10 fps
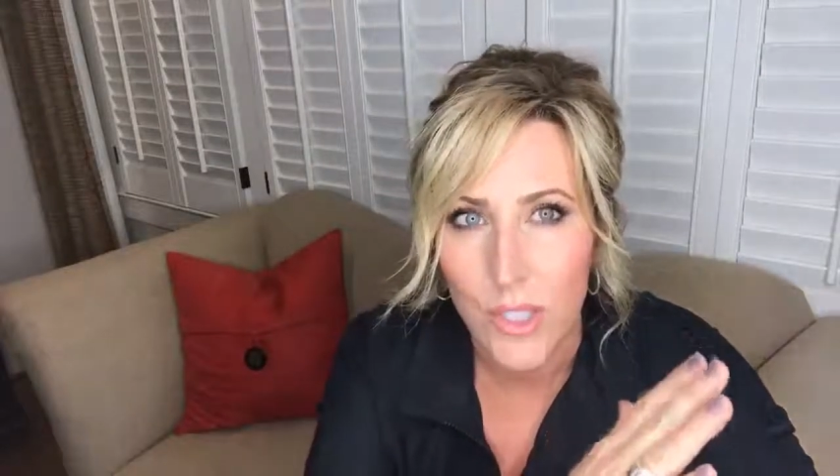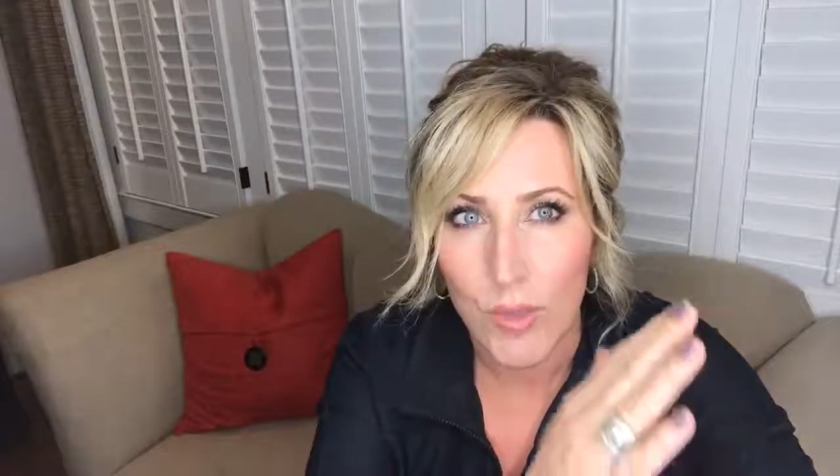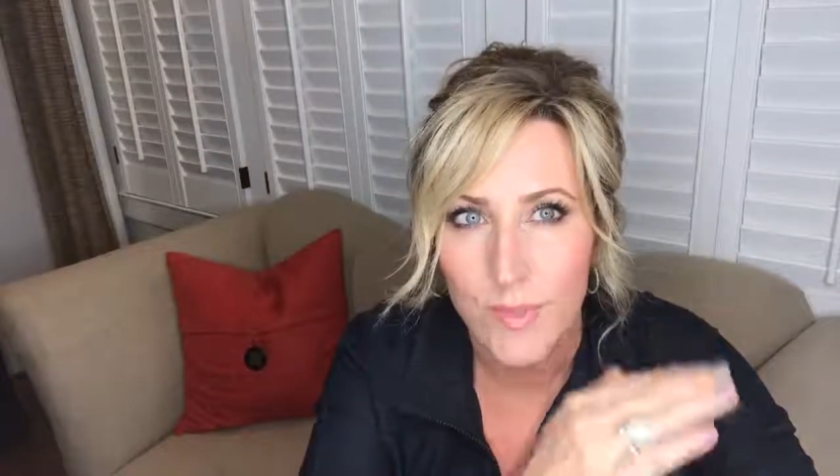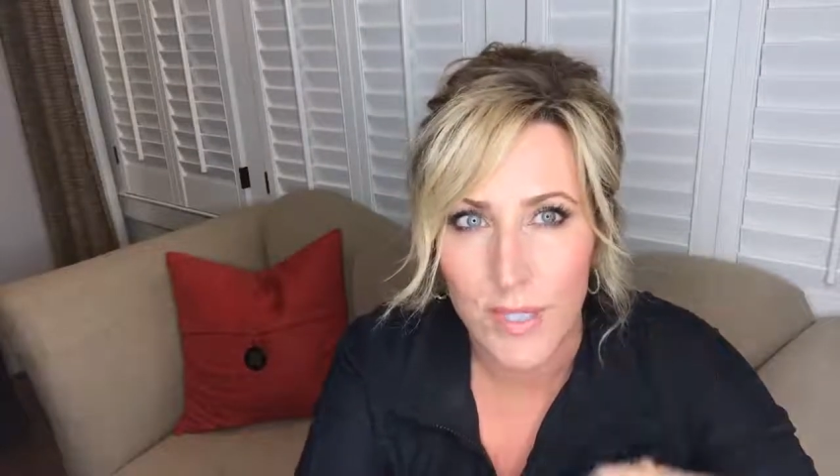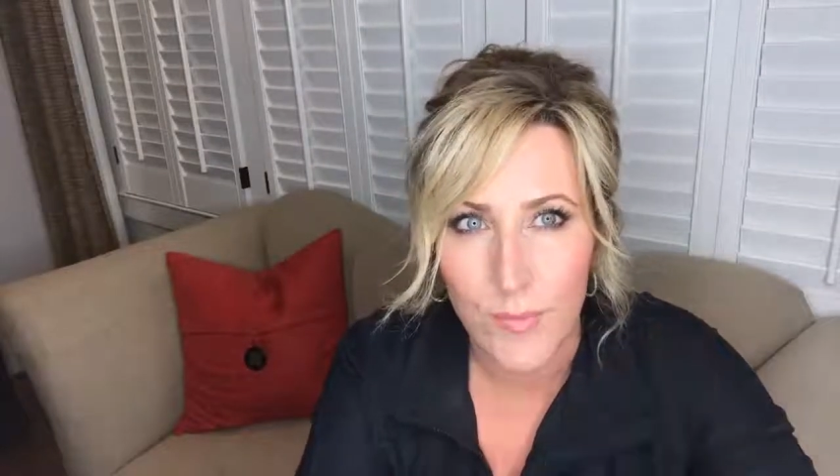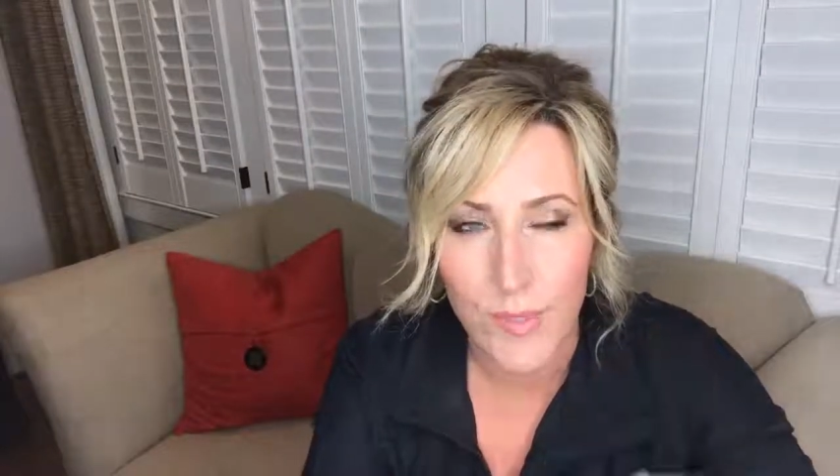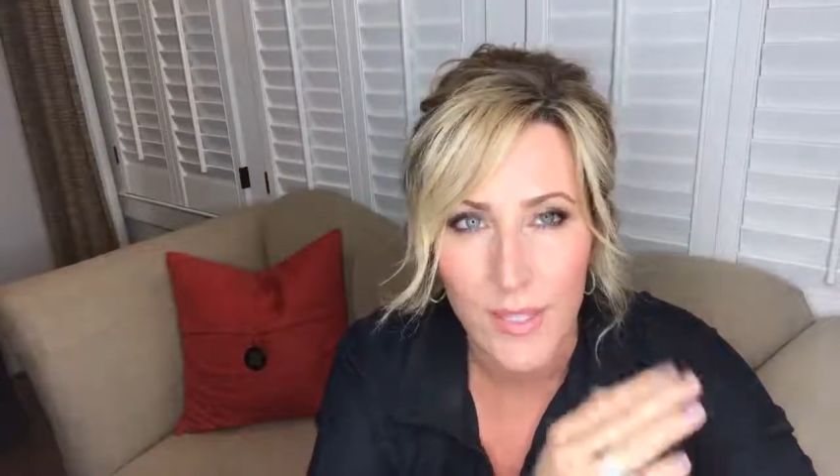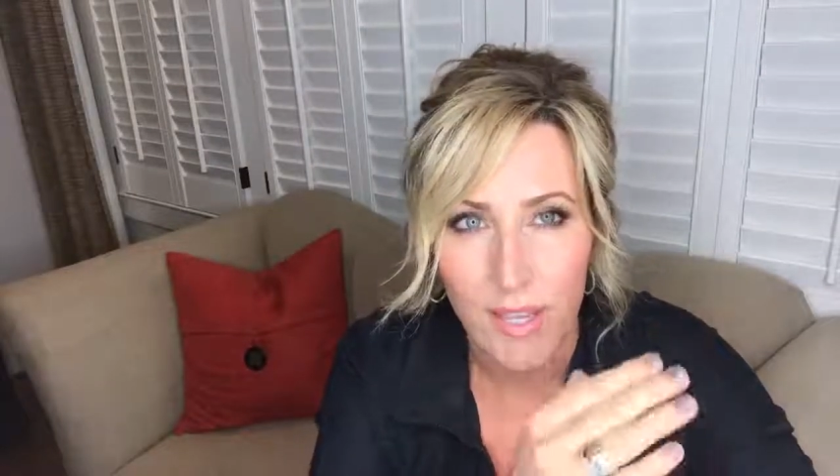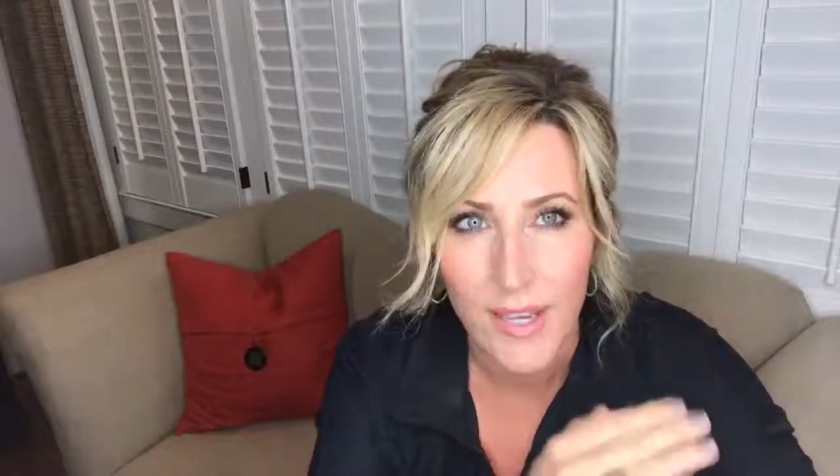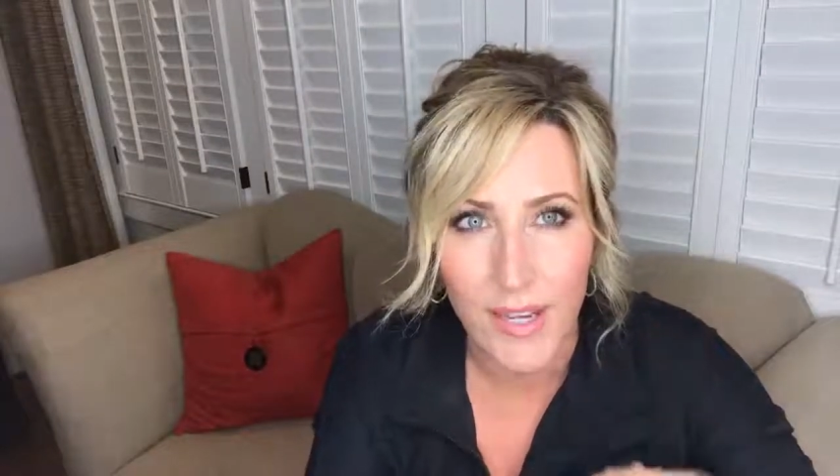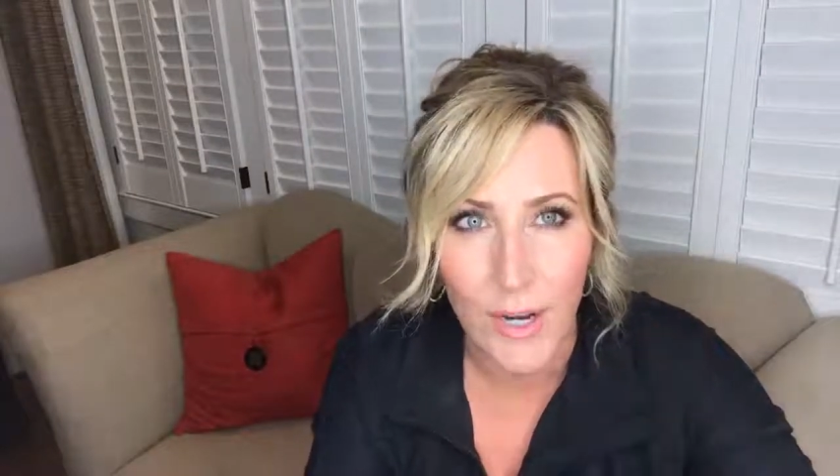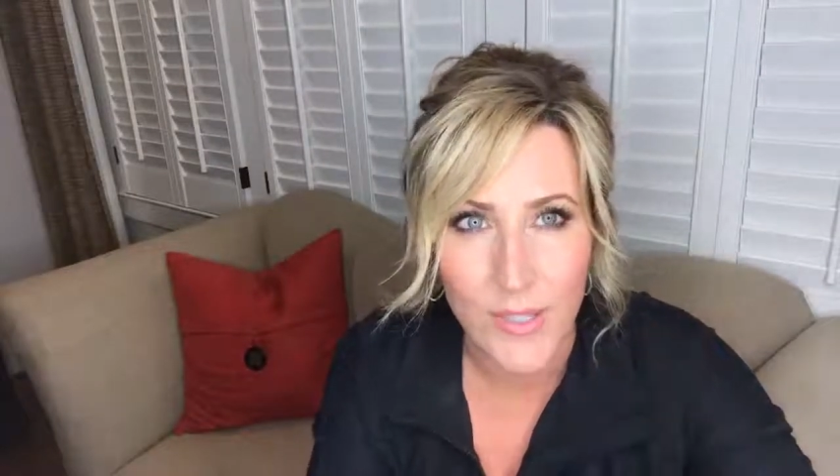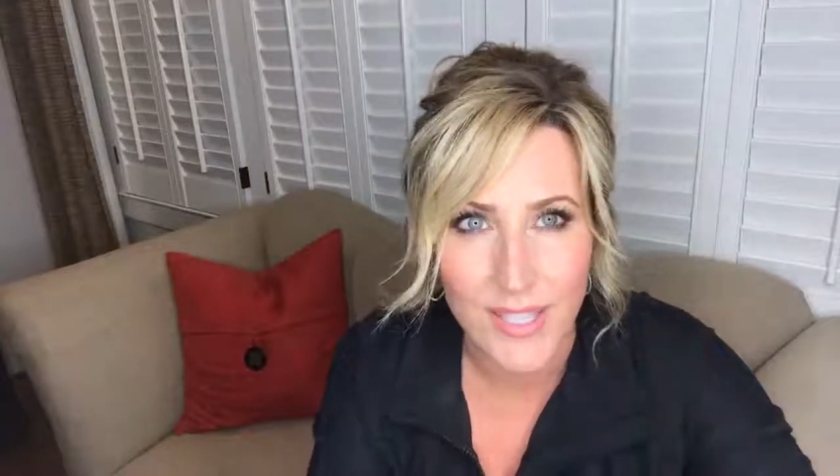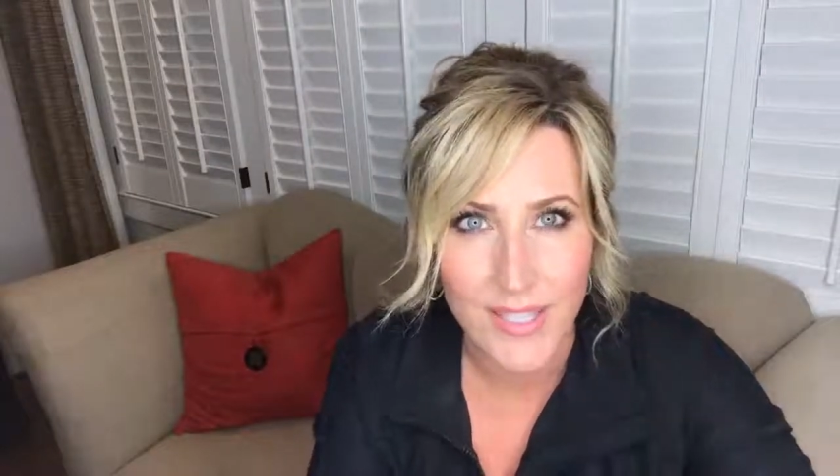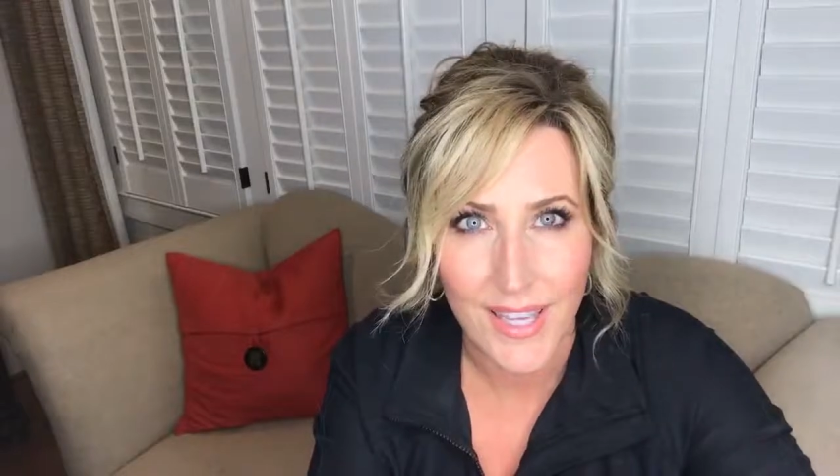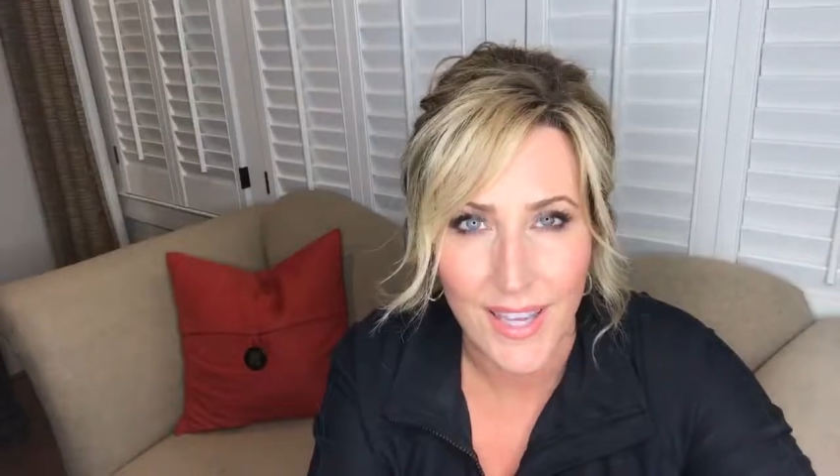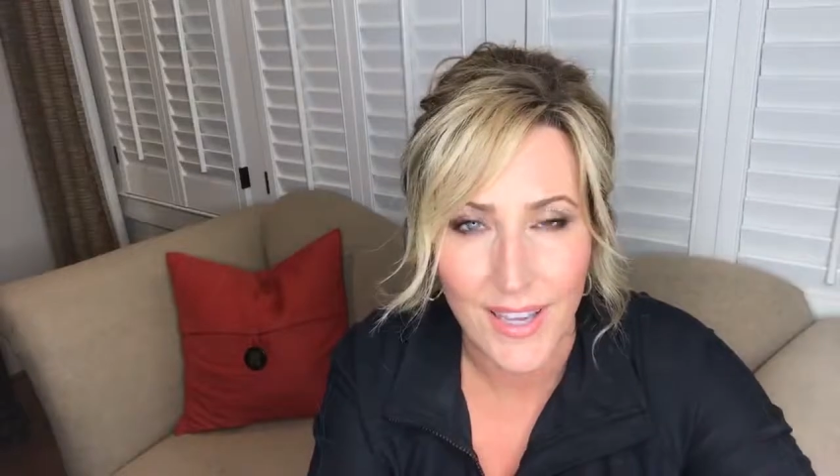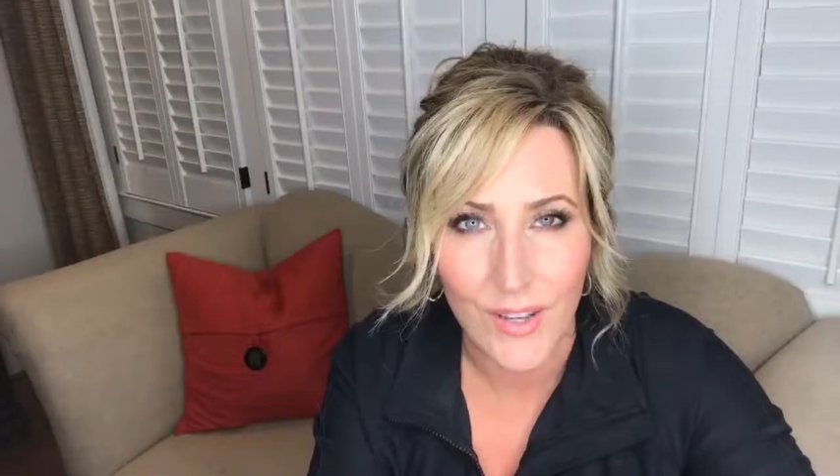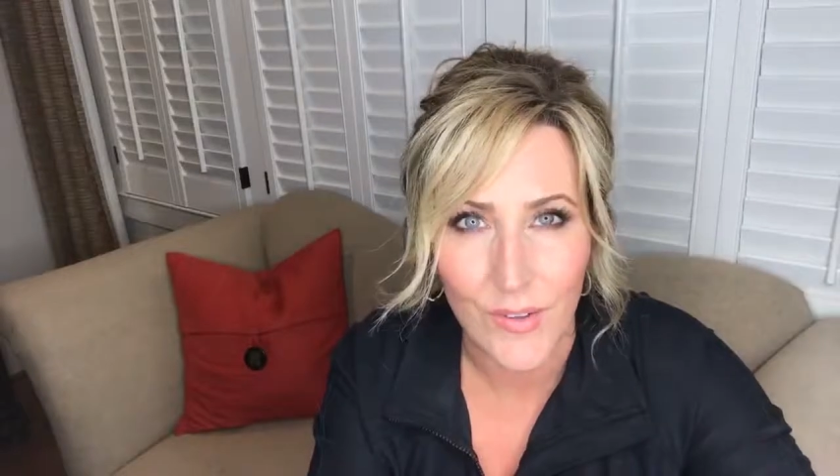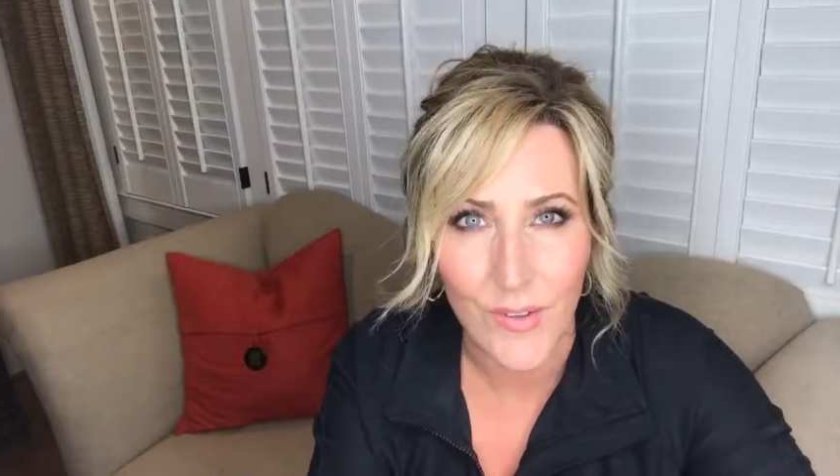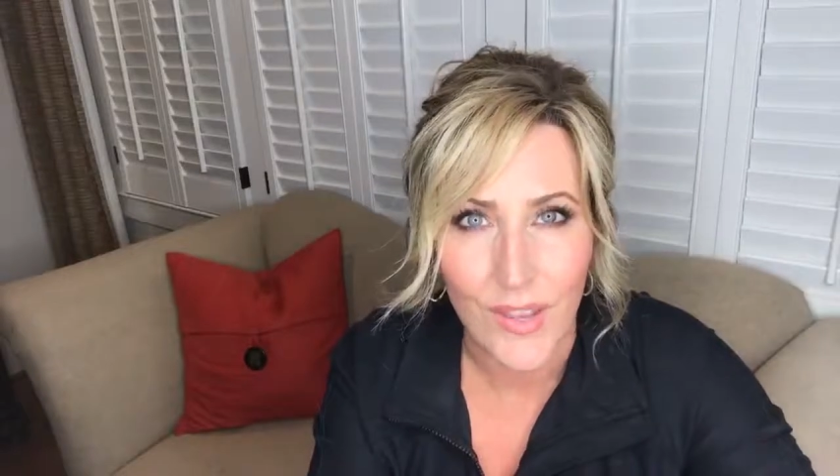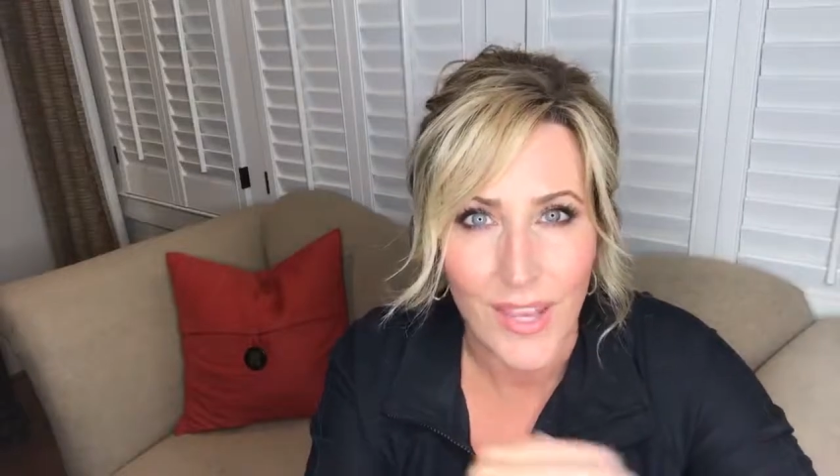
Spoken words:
to manipulate our discount,